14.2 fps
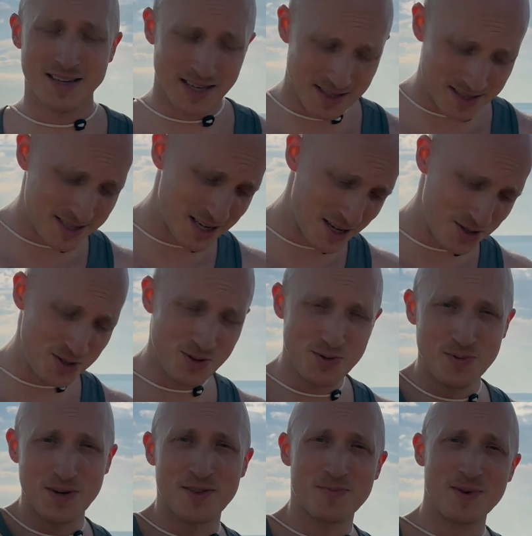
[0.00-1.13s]
Continue
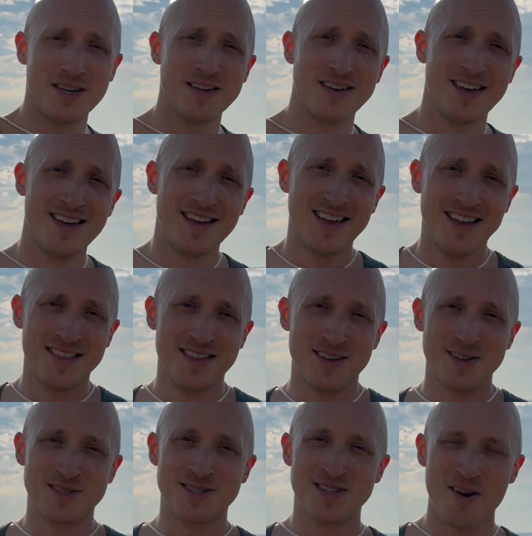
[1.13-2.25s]
with me
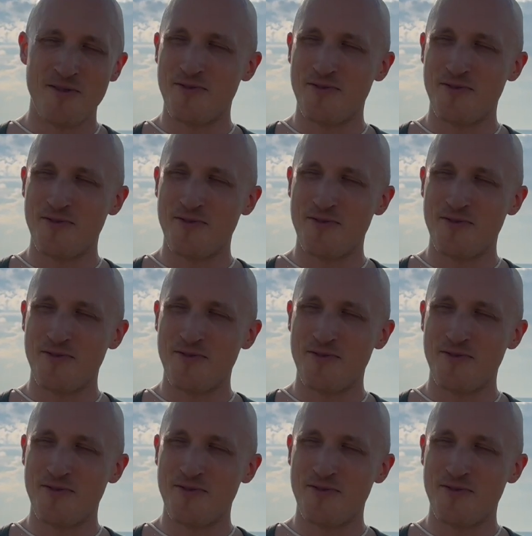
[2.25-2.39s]
this